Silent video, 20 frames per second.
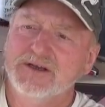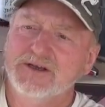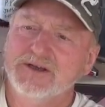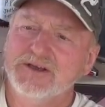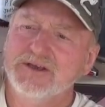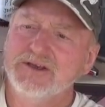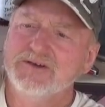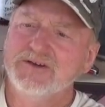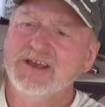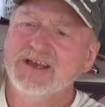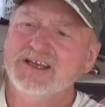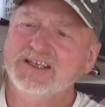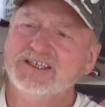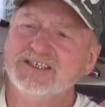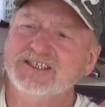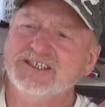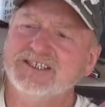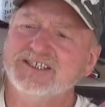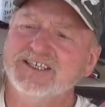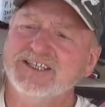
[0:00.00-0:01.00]
You get
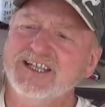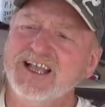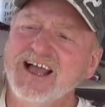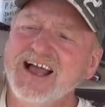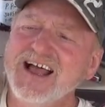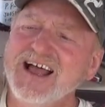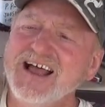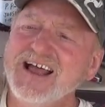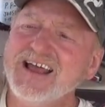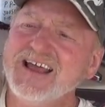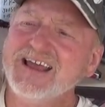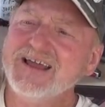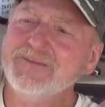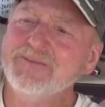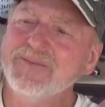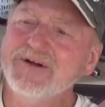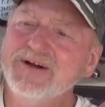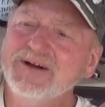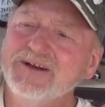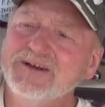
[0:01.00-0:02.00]
slime.